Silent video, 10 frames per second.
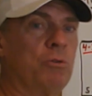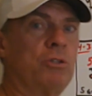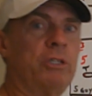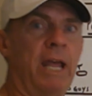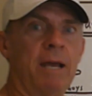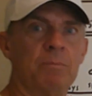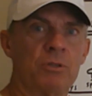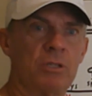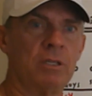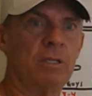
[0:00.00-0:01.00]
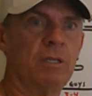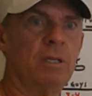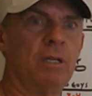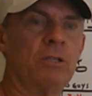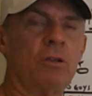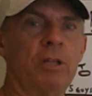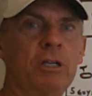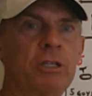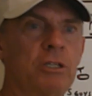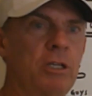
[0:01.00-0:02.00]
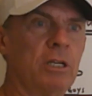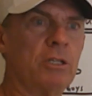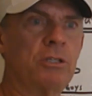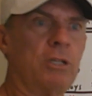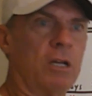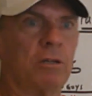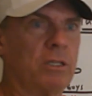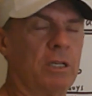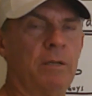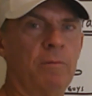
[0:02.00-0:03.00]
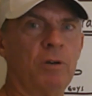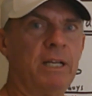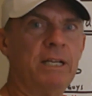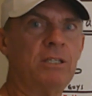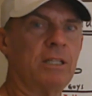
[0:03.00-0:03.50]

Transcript: stems. So they're just going to stutter and release